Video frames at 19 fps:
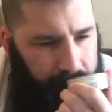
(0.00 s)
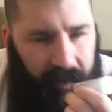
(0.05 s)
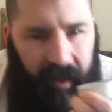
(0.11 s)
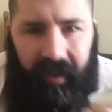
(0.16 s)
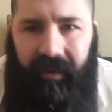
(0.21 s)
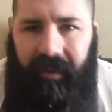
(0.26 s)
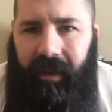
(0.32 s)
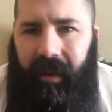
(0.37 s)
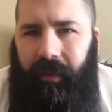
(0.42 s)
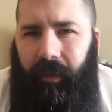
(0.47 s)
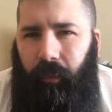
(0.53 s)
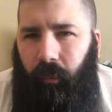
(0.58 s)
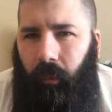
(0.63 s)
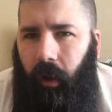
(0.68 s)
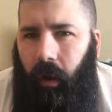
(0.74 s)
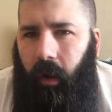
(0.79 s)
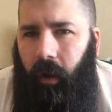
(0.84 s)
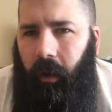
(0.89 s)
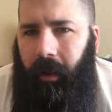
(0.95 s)
It's not the
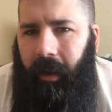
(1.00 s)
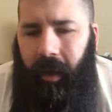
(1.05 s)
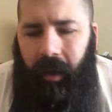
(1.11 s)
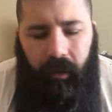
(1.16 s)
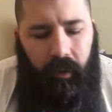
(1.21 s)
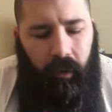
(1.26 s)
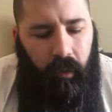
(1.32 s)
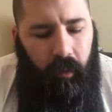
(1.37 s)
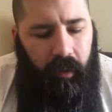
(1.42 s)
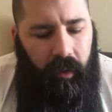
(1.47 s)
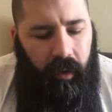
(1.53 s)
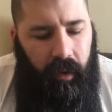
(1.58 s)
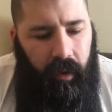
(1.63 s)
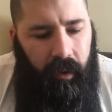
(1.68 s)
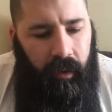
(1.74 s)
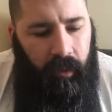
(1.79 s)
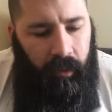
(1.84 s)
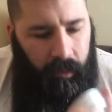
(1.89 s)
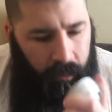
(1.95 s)
wrong kind of
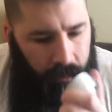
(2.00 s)
coconut.